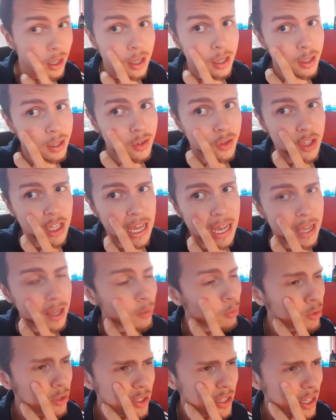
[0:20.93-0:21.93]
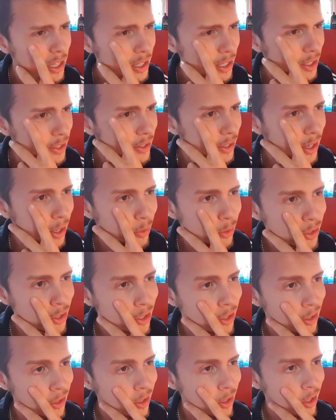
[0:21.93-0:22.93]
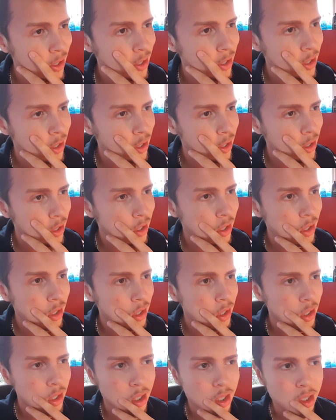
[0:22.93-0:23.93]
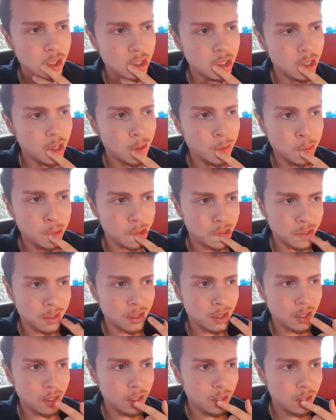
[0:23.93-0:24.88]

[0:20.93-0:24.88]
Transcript: It just came. It wasn't there yesterday, was it? No, it wasn't.